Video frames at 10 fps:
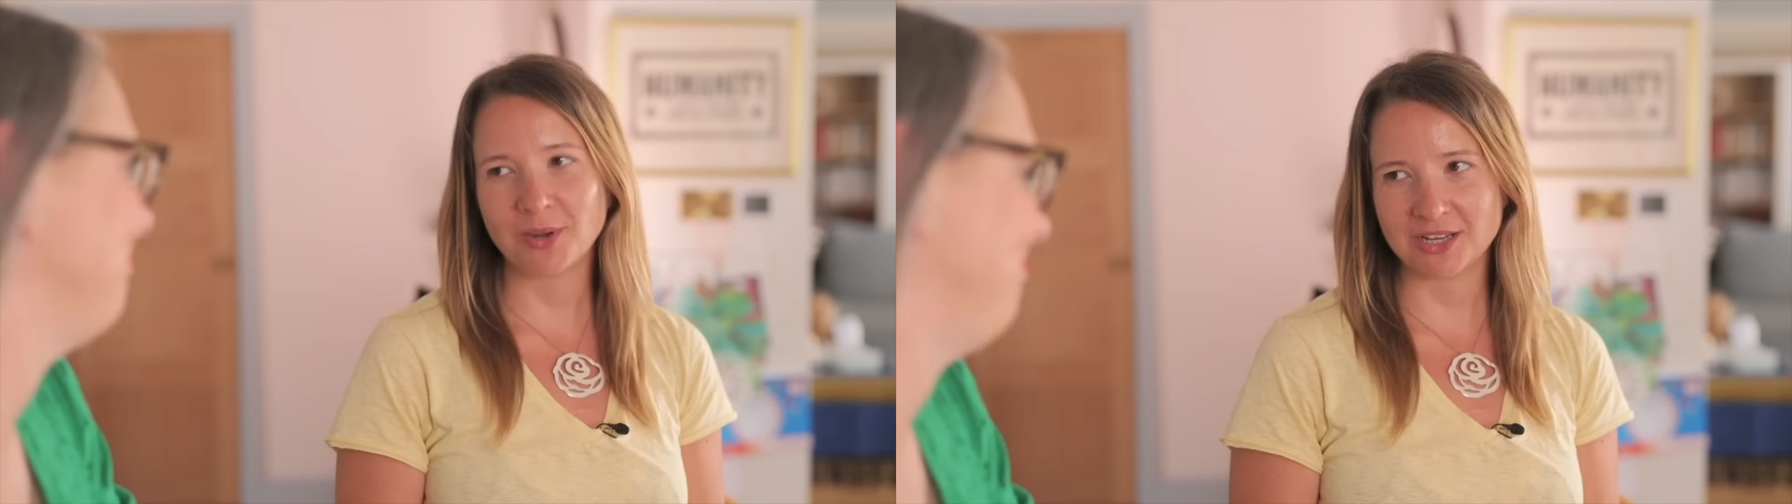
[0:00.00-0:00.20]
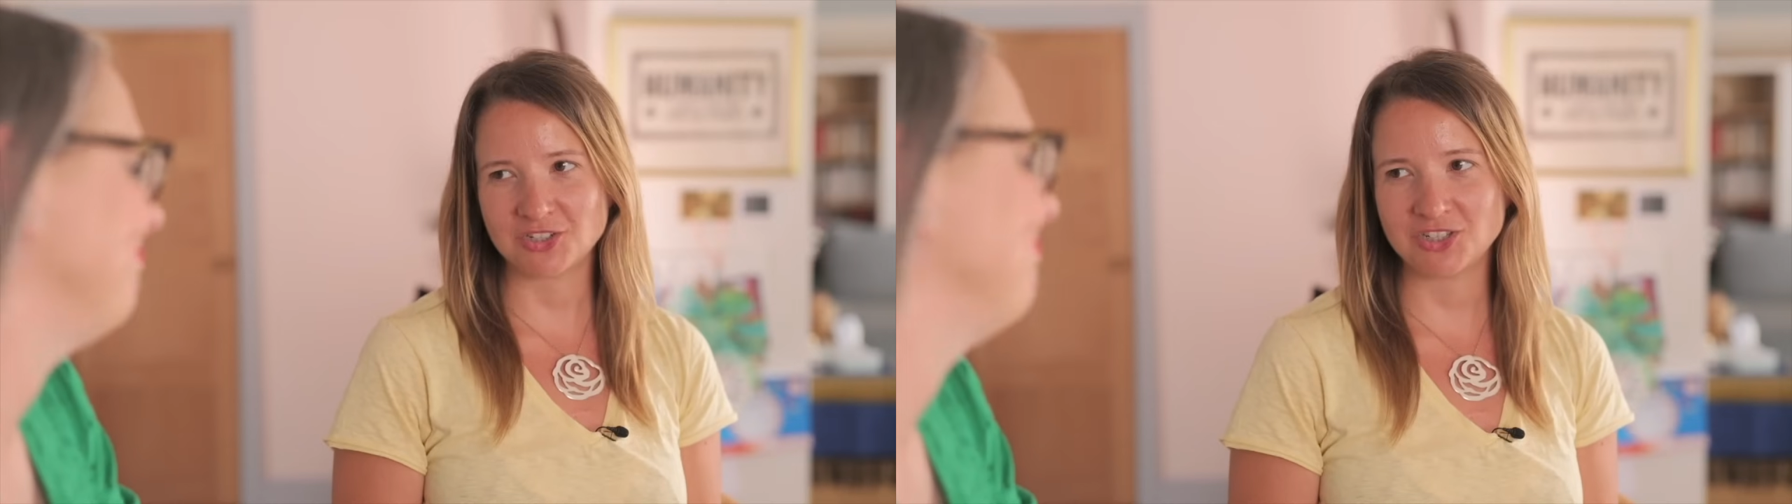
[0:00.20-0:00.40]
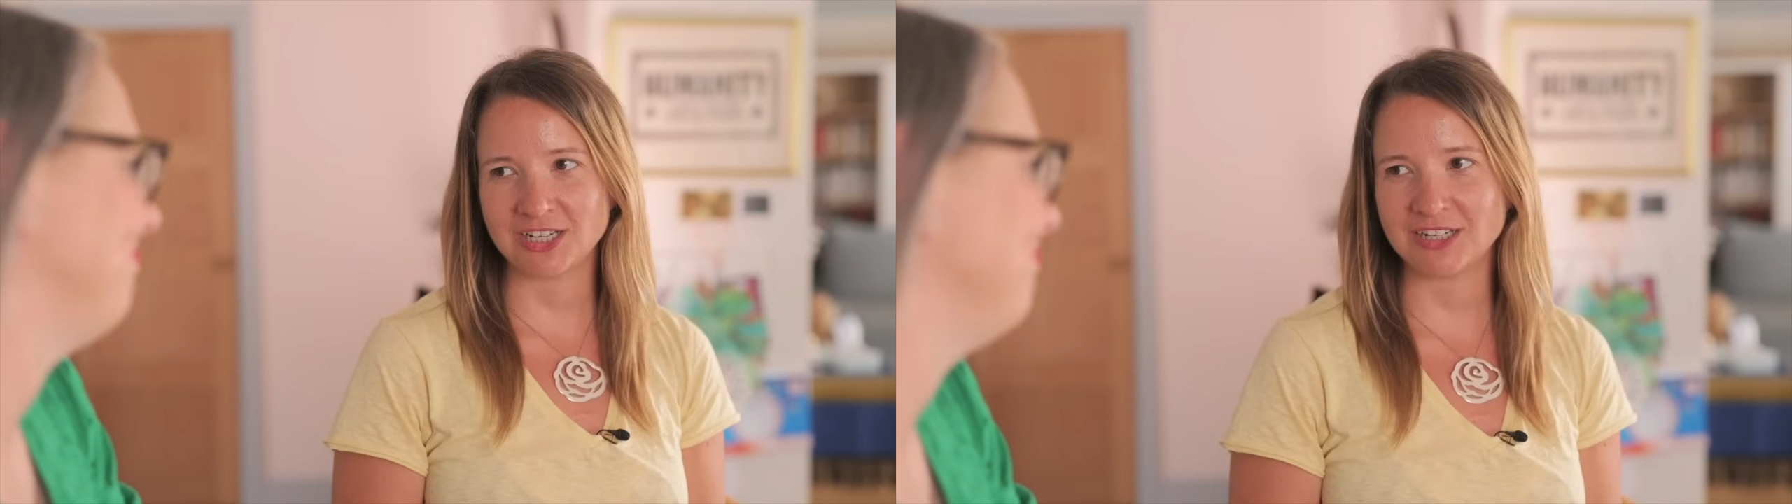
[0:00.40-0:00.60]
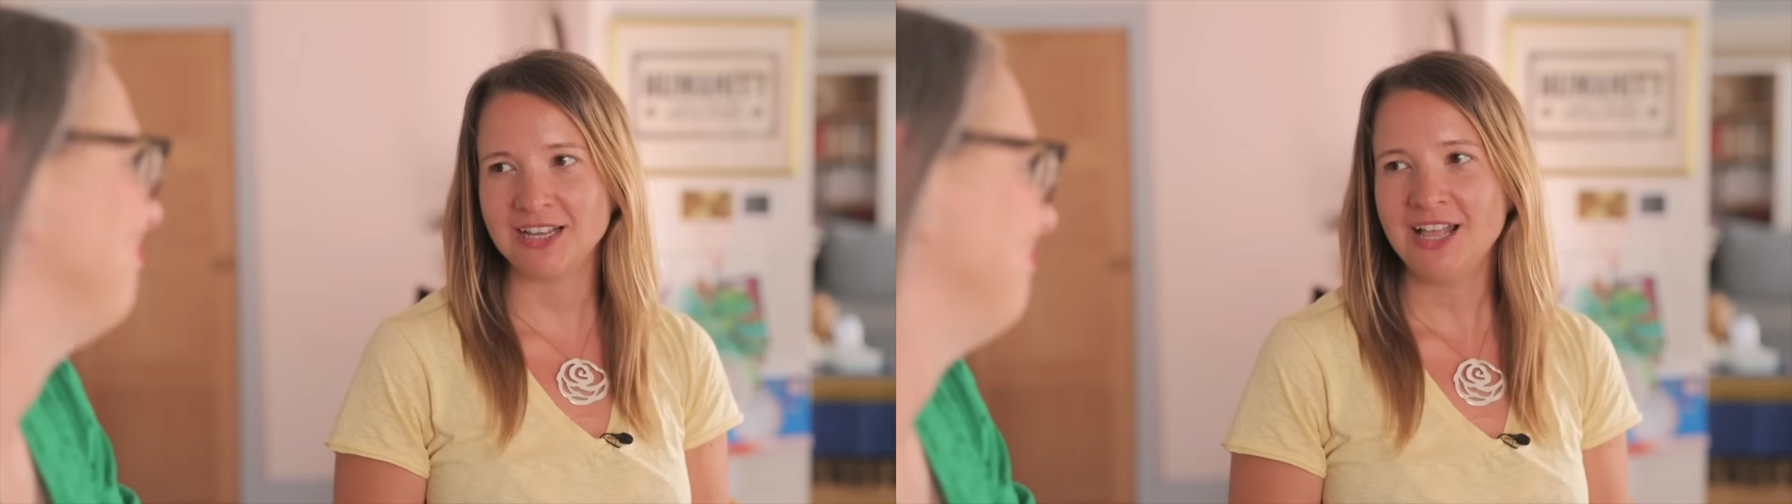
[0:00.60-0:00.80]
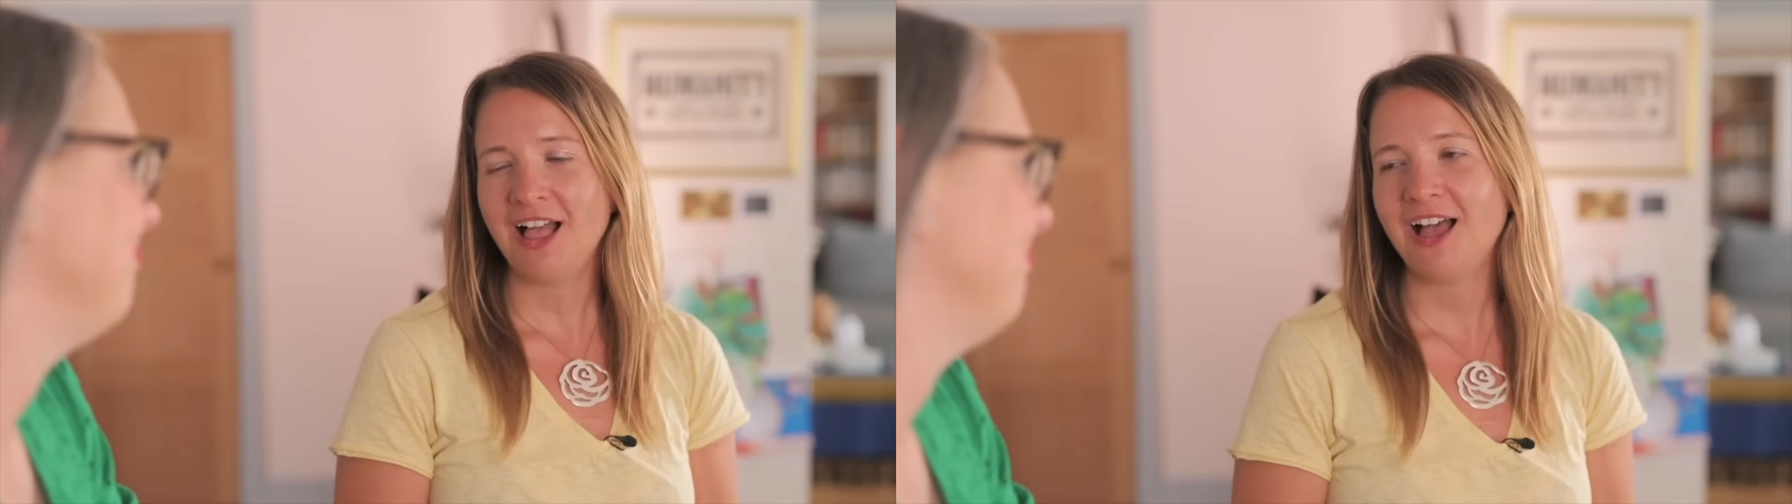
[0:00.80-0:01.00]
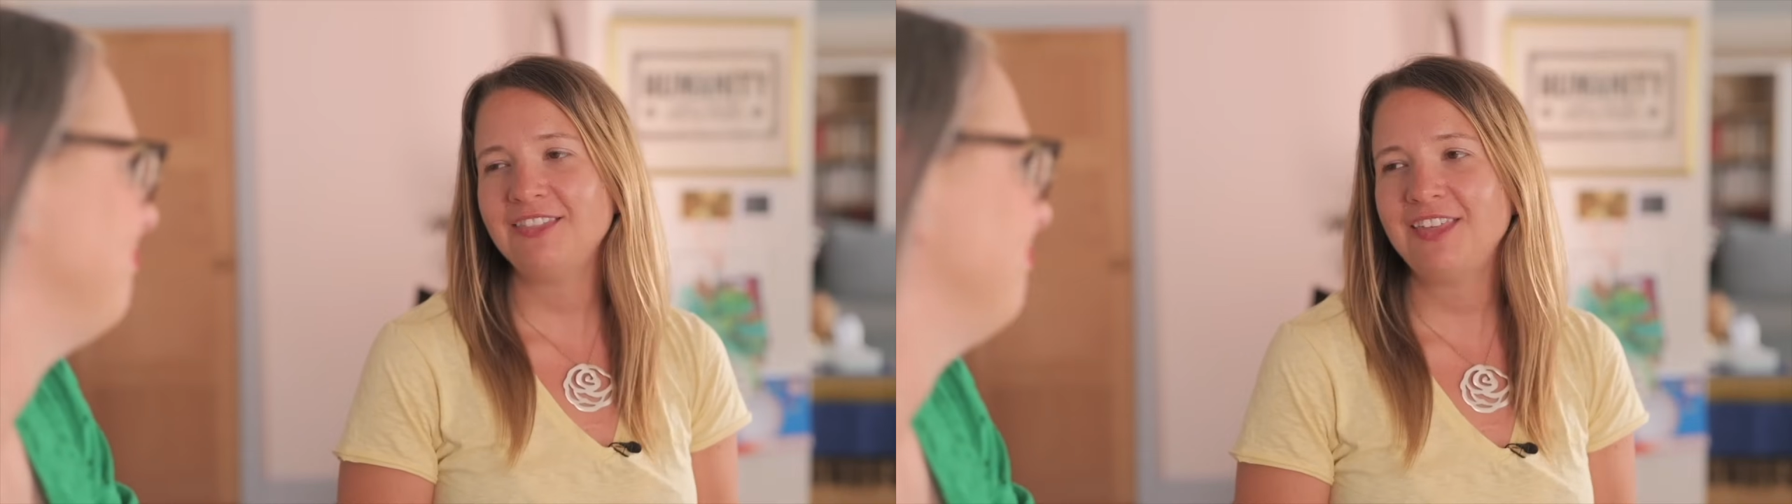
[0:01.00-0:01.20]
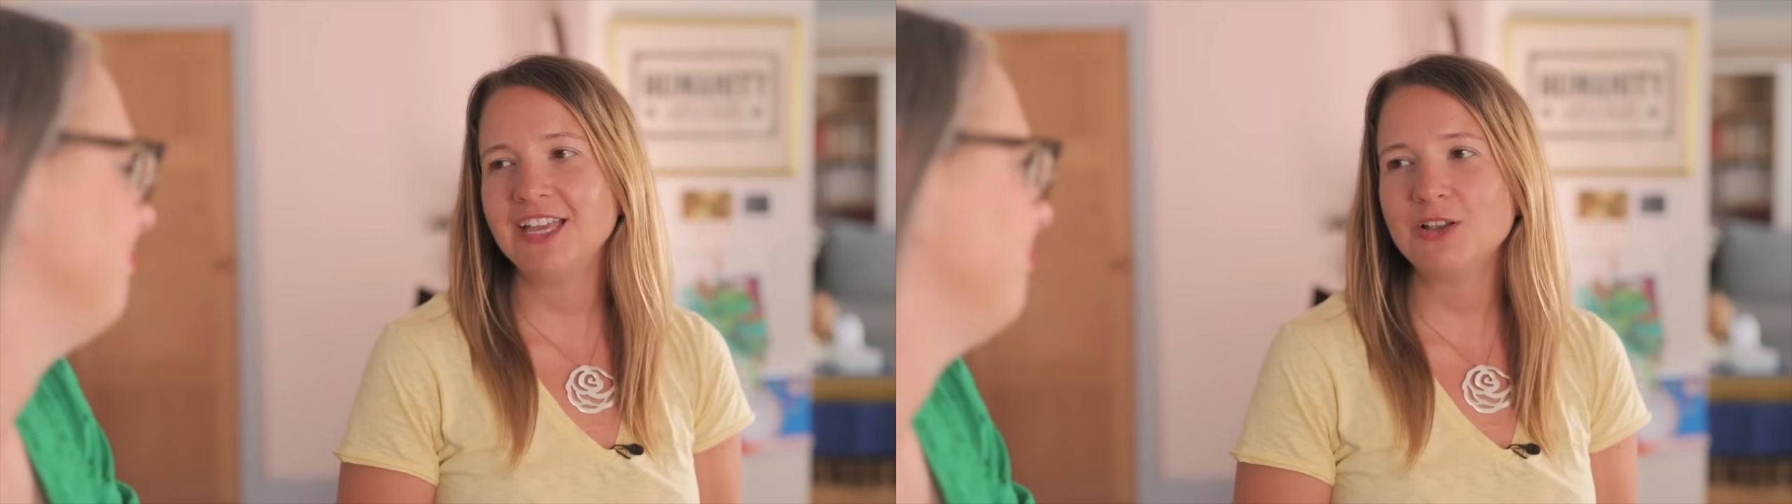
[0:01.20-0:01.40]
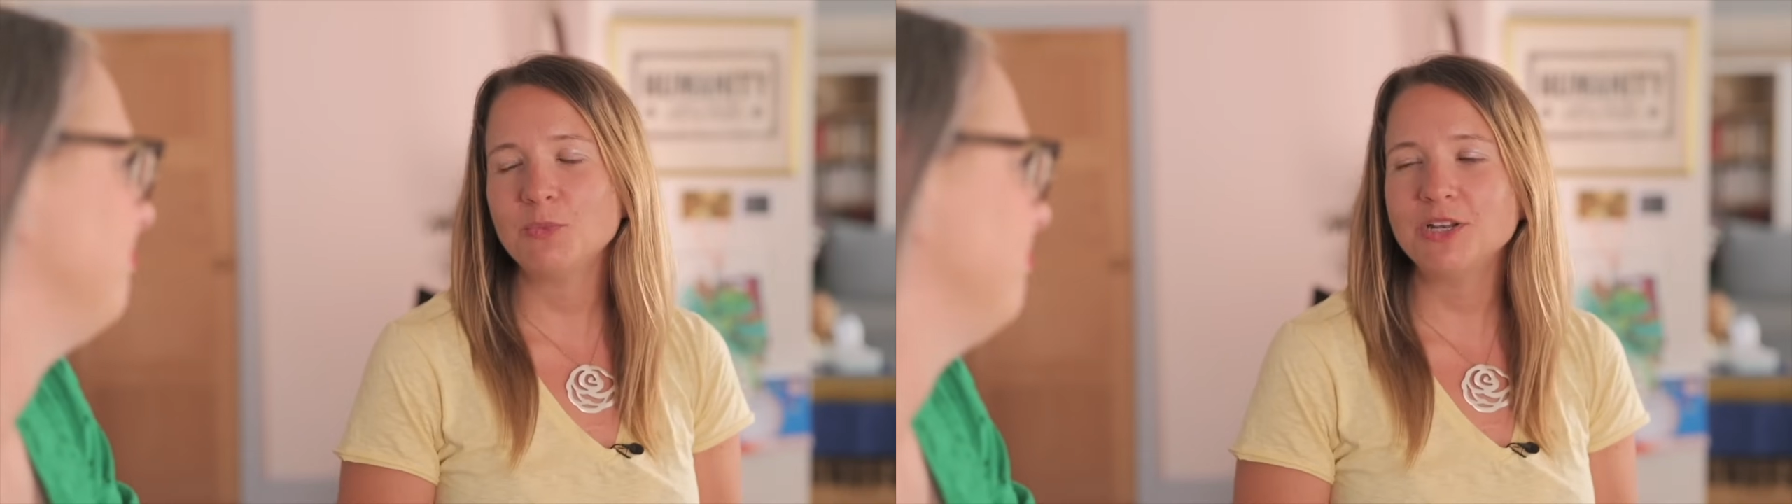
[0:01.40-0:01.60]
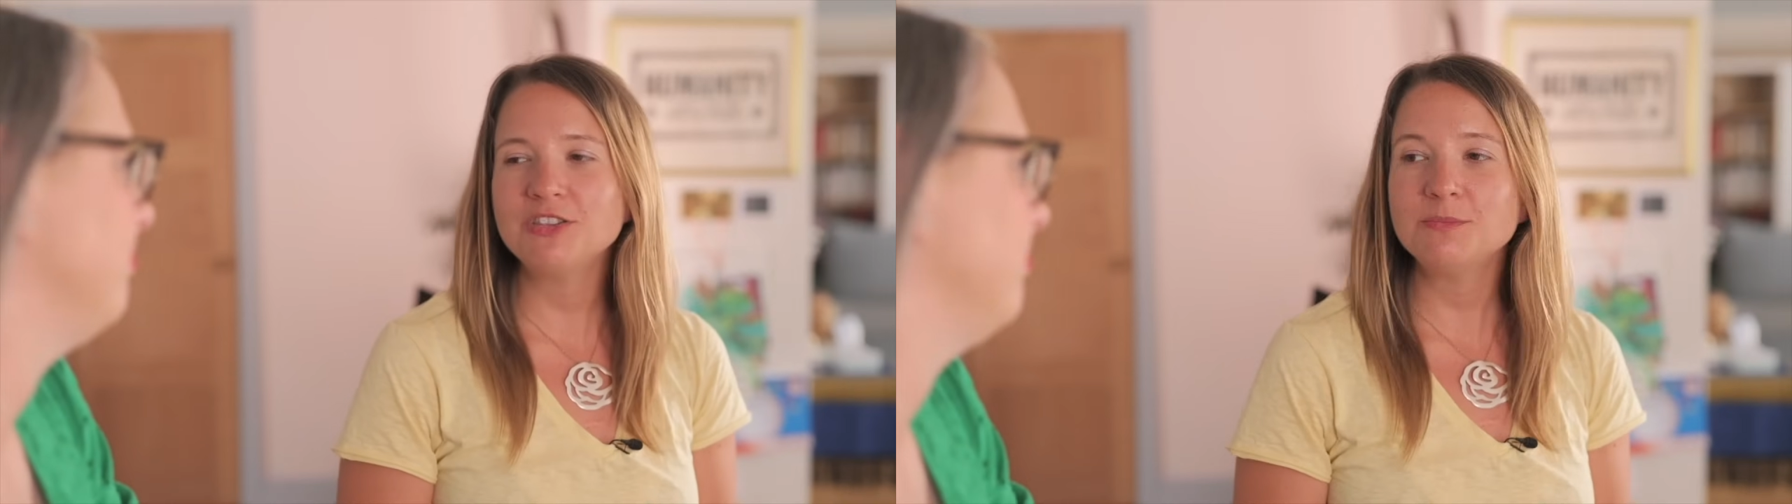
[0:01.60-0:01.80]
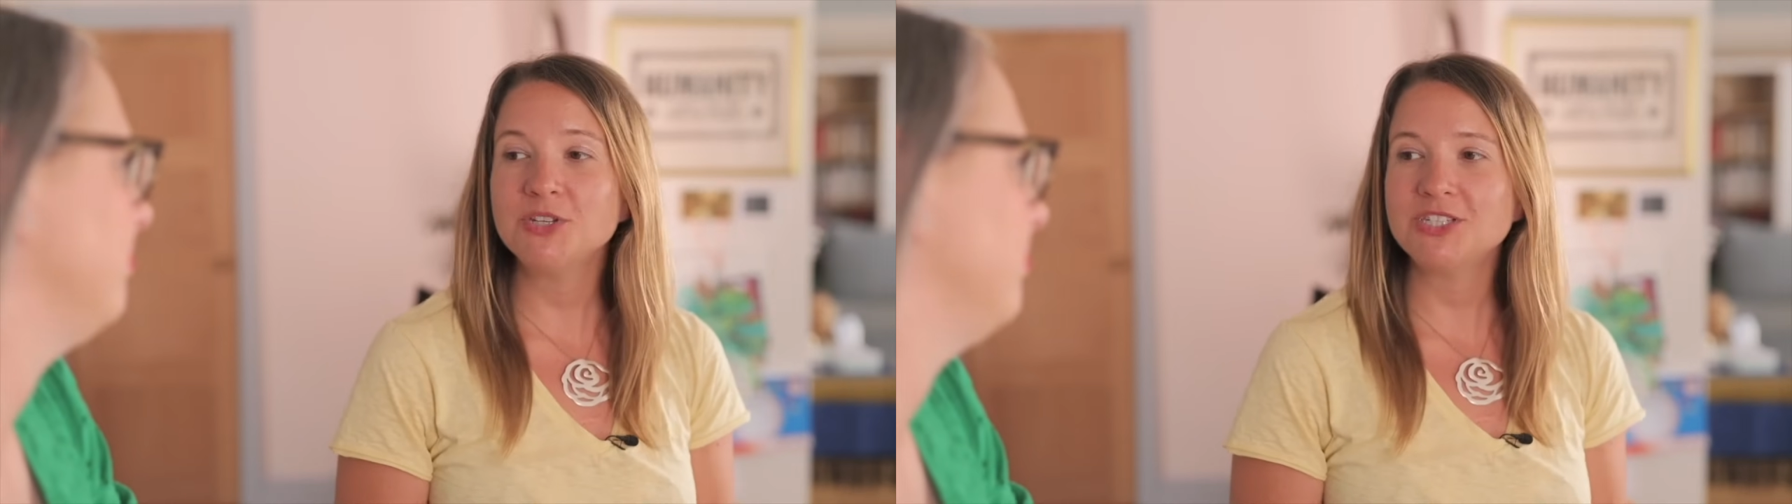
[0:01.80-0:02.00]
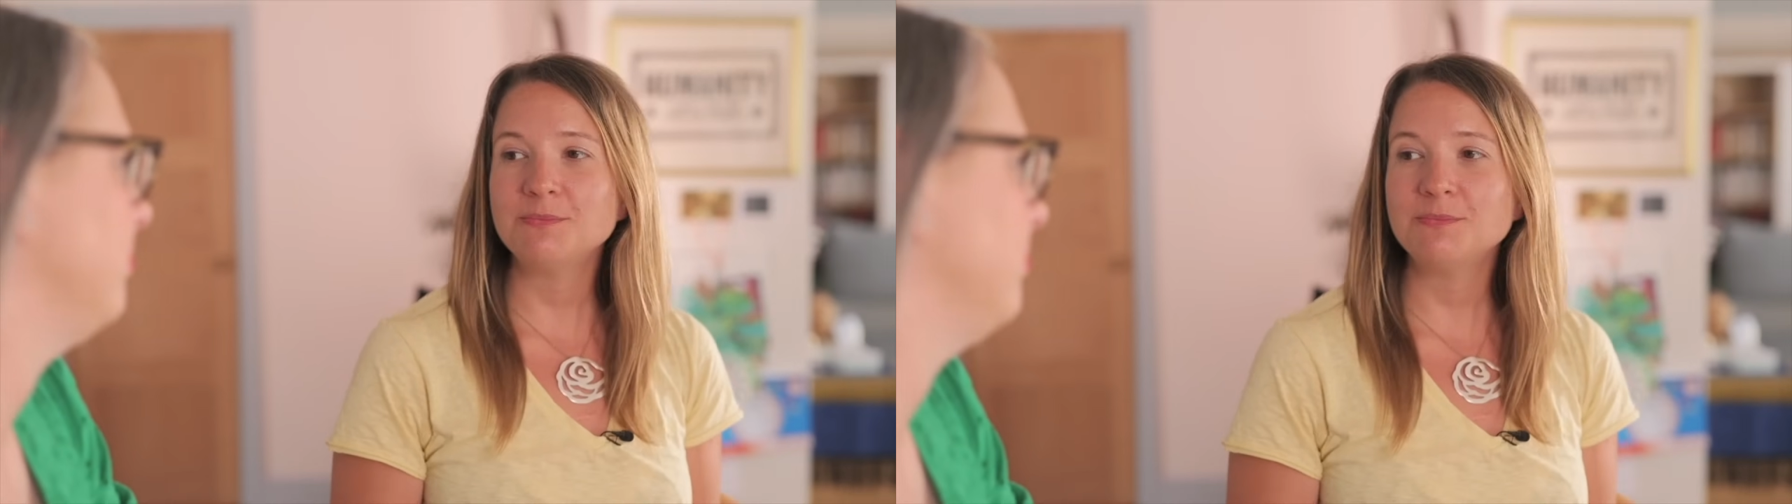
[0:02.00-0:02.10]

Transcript: question. I think one of the most